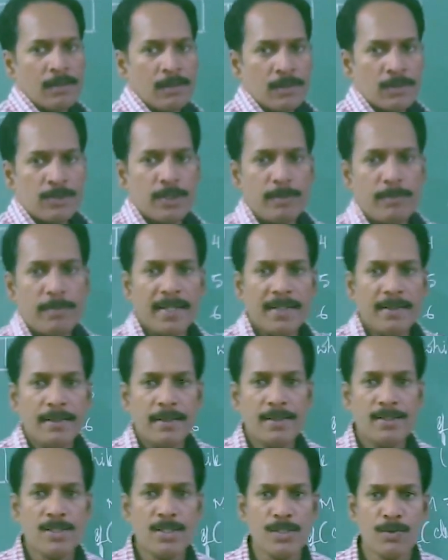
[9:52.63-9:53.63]
So in
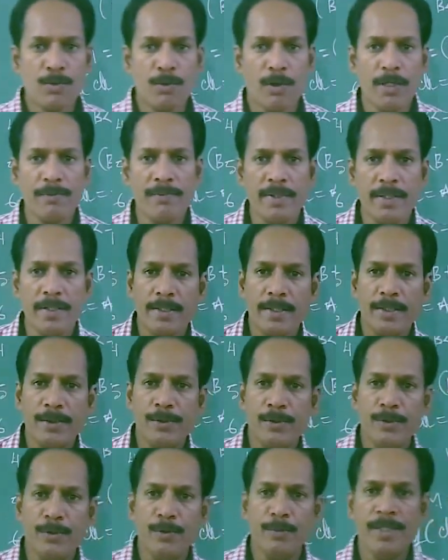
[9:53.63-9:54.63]
binary search, what we are trying
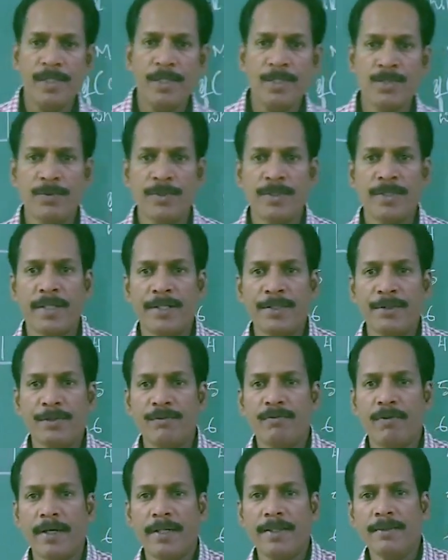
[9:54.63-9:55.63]
to do means we try
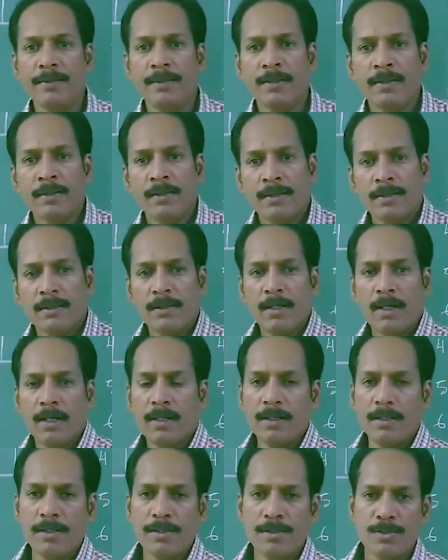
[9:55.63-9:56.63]
to find the
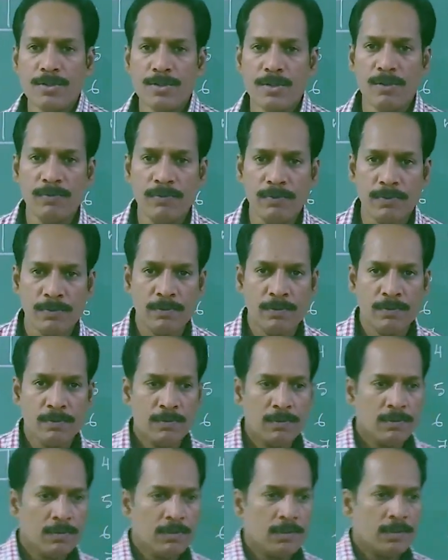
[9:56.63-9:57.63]
occurrence of
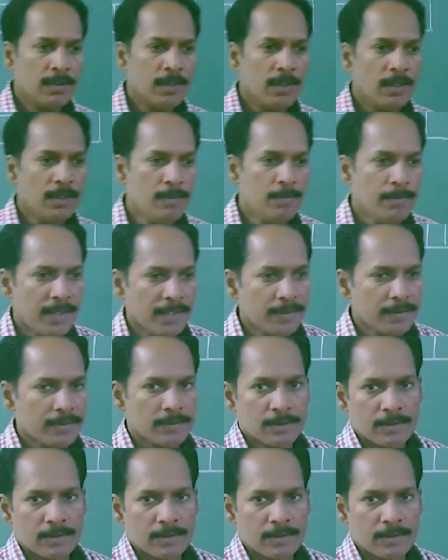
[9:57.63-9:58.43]
the element